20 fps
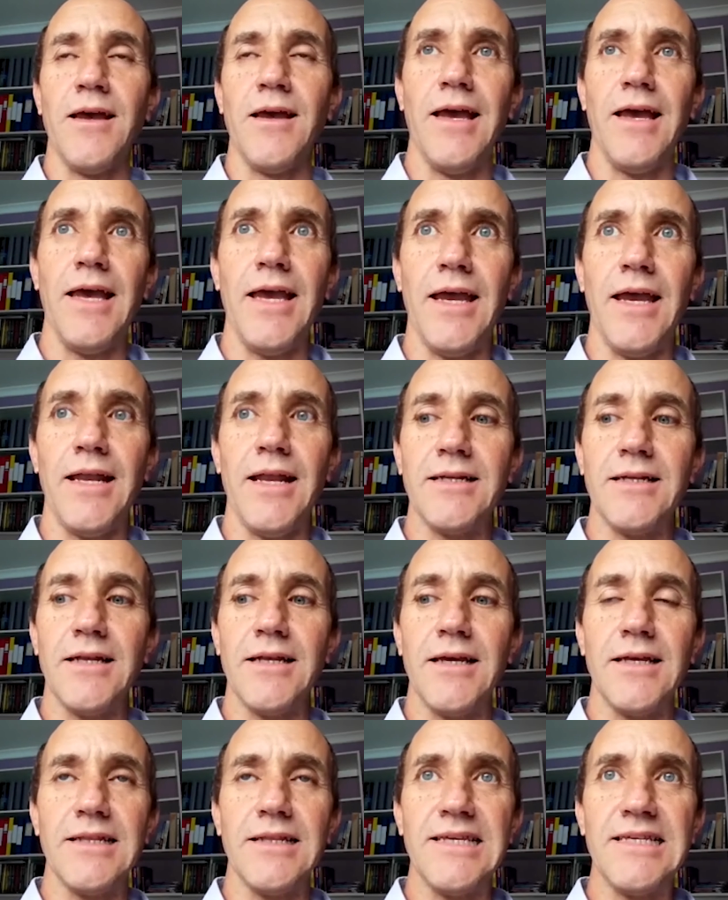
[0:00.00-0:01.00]
And
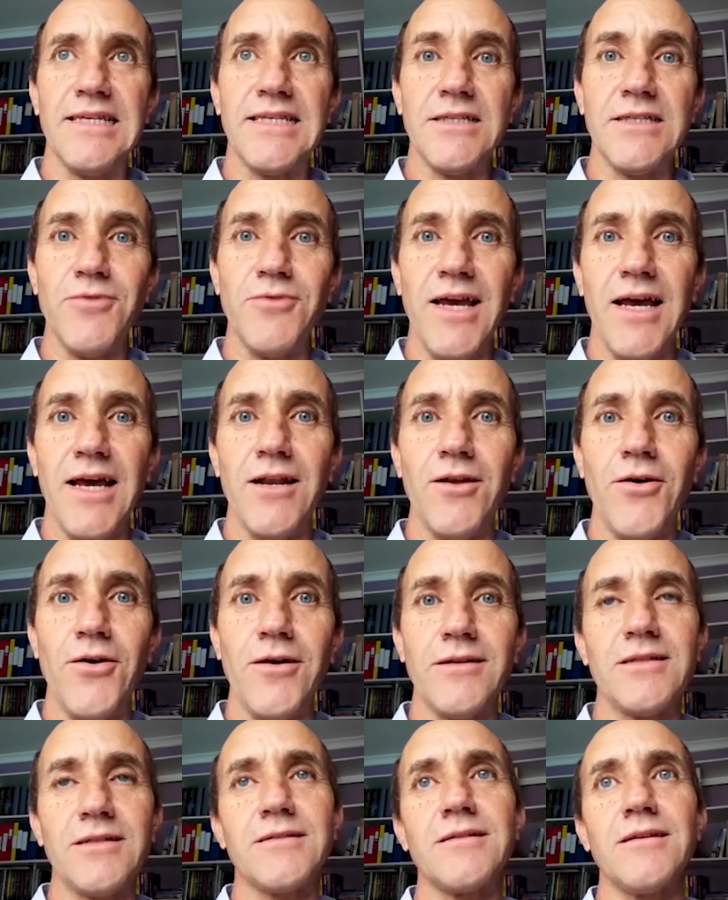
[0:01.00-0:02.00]
this is where I
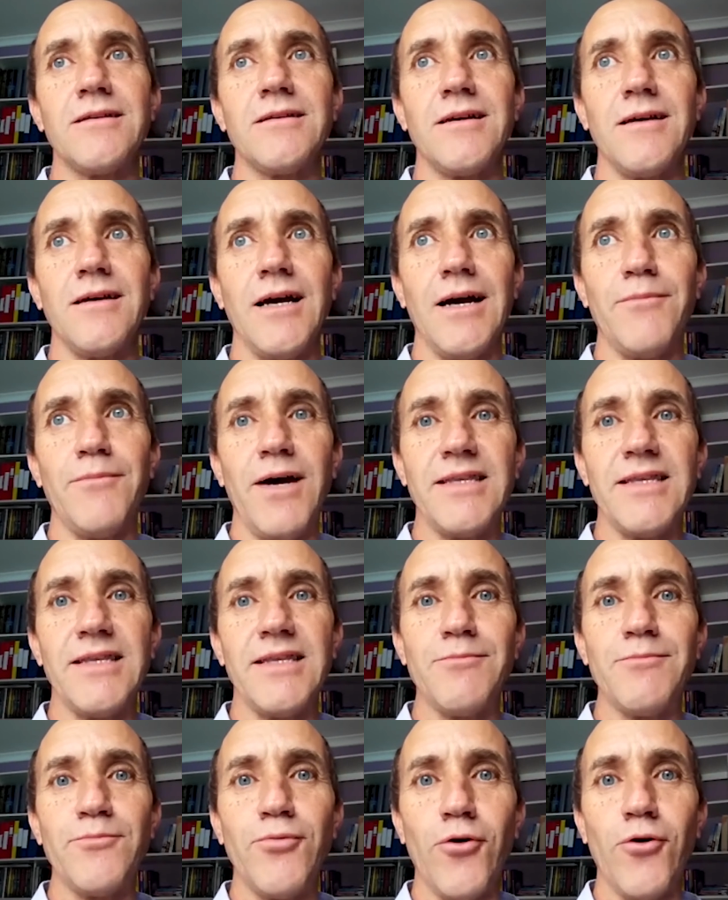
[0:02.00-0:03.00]
learned about the
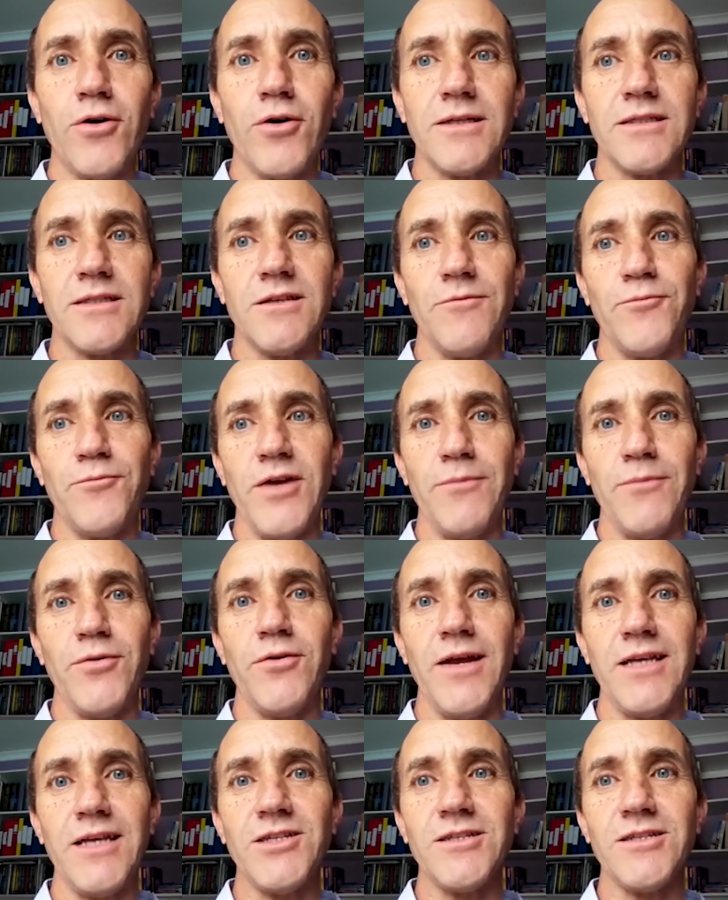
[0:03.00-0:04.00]
importance of
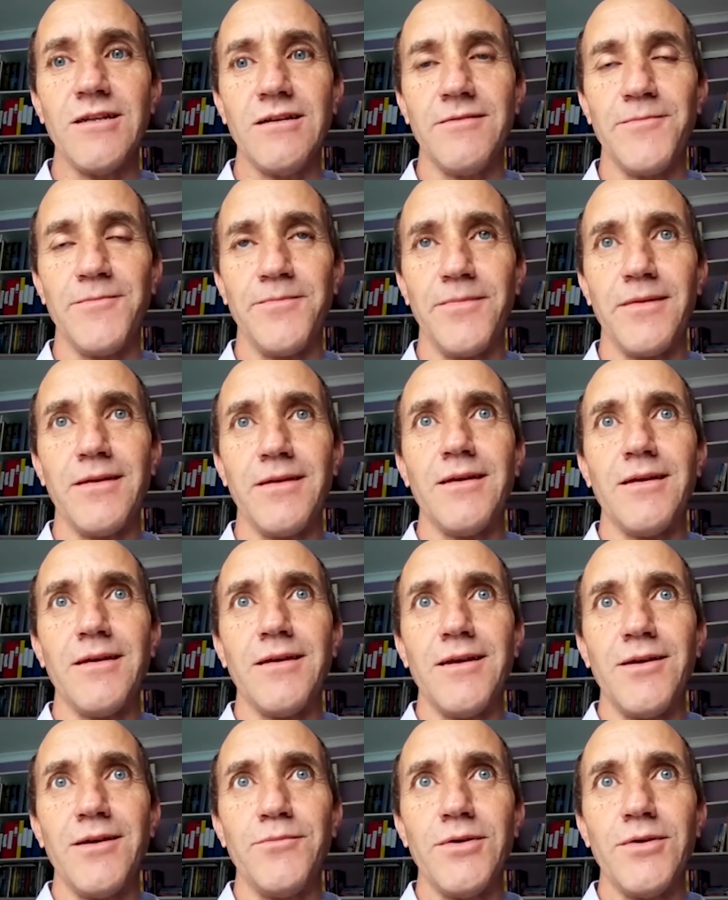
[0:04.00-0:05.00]
preparation,
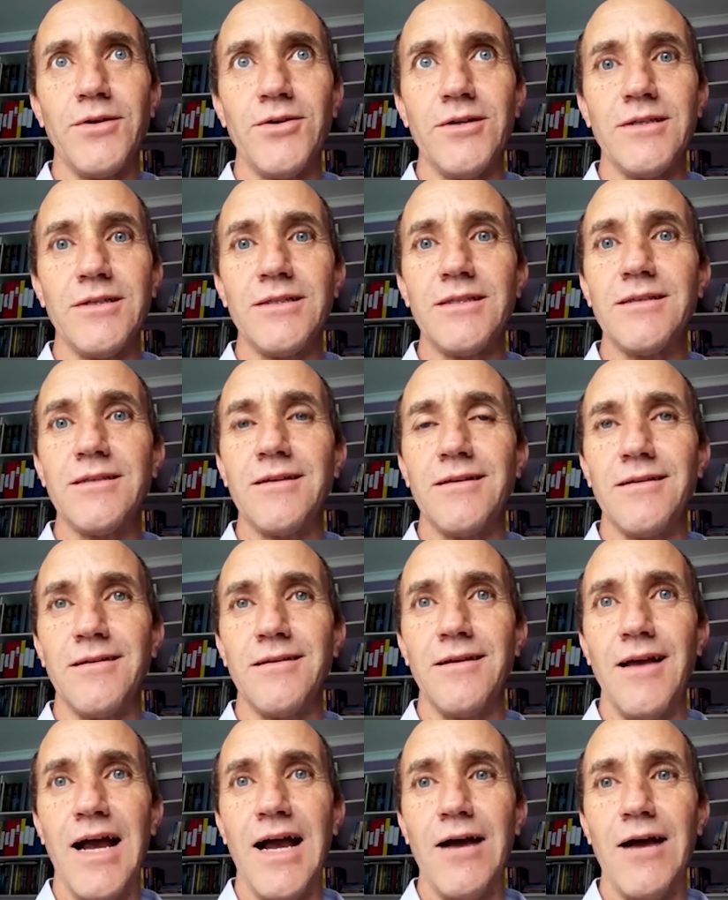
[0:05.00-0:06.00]
because
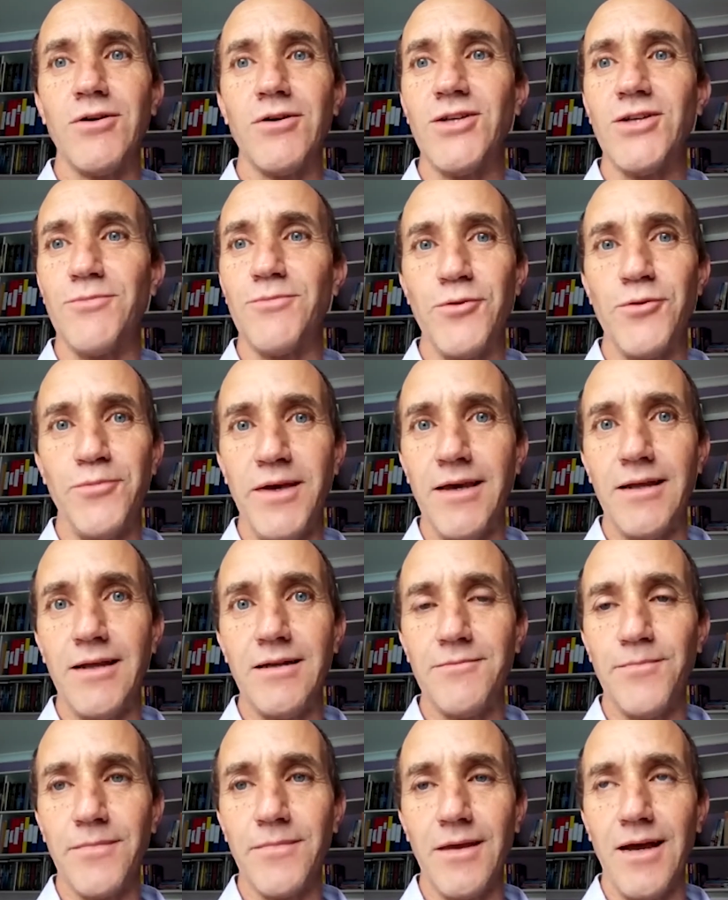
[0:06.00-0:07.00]
I was not prepared.
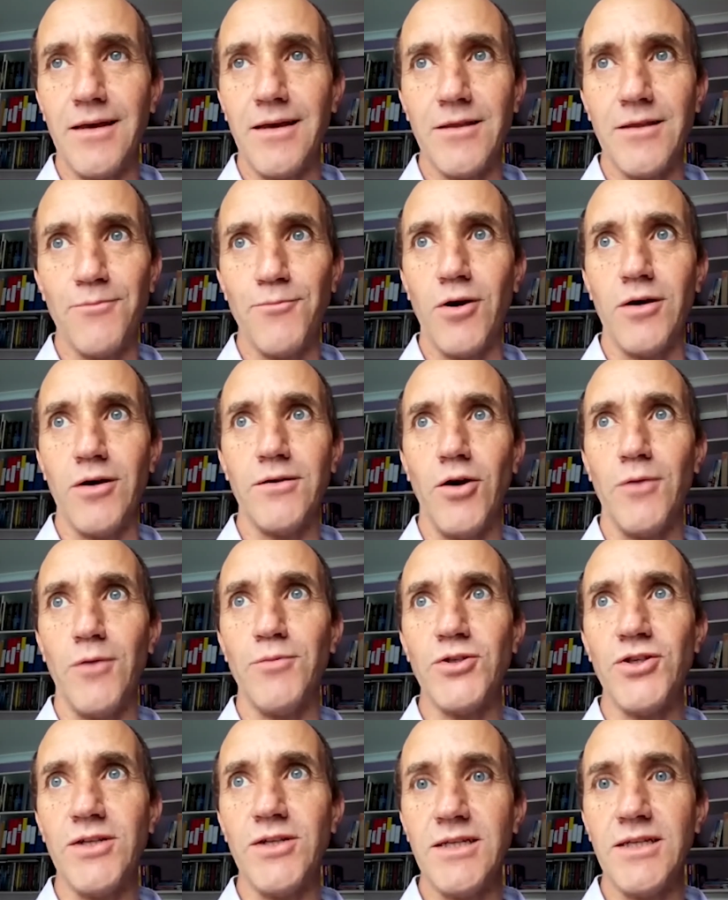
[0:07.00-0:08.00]
The
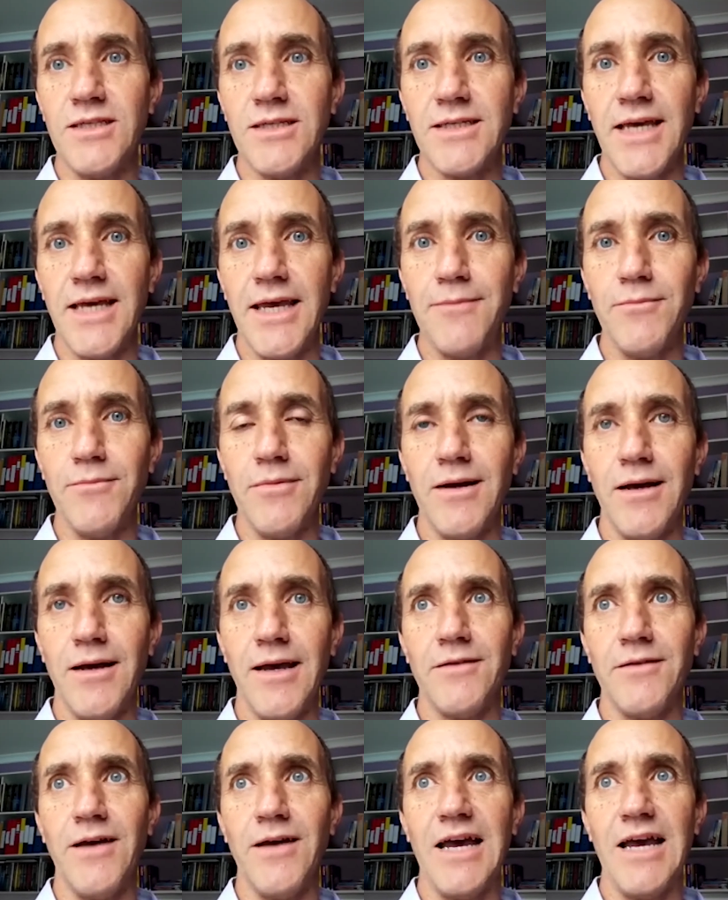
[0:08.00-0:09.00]
opportunity came. I
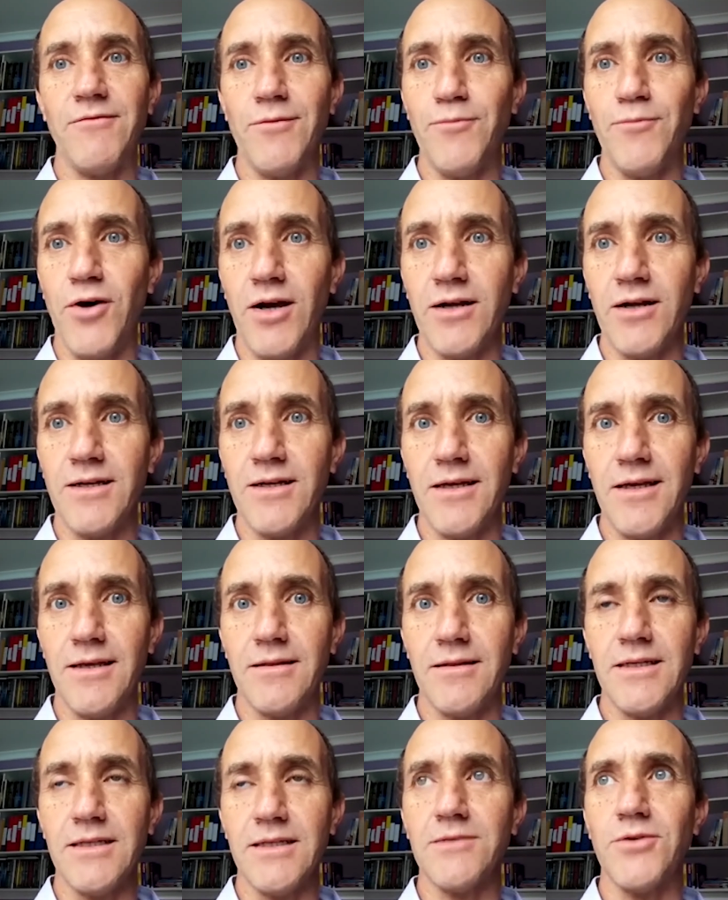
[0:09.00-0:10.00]
have a partner in
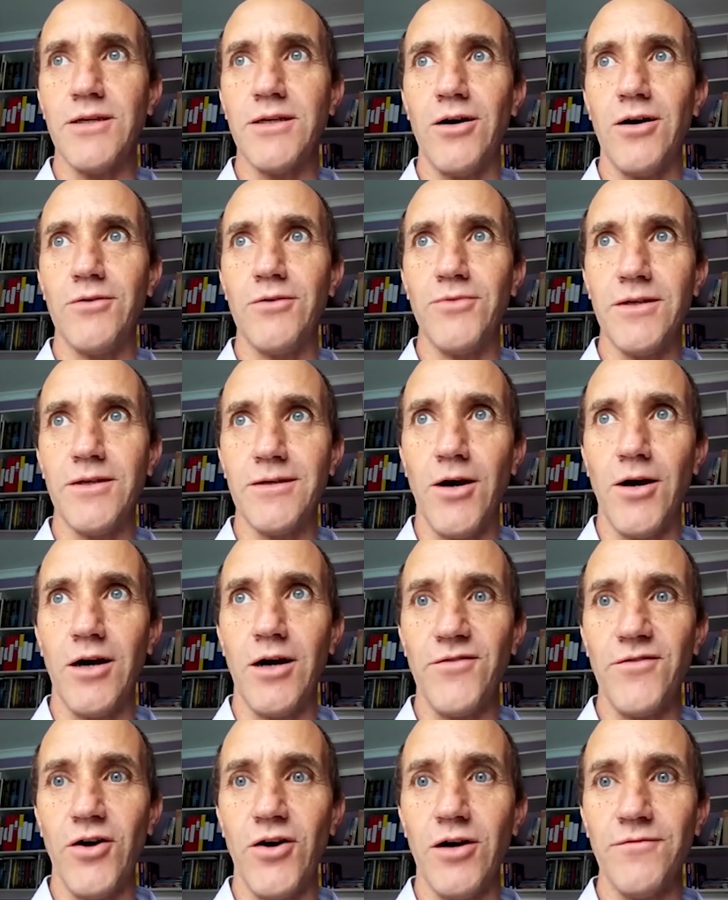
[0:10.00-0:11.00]
this. We
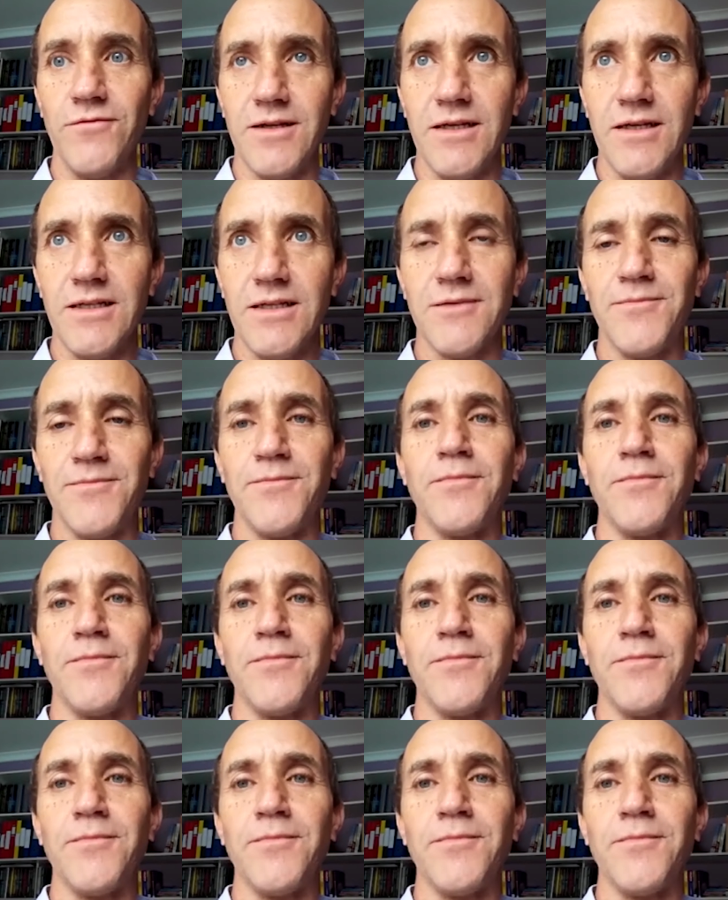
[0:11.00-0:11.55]
half in it,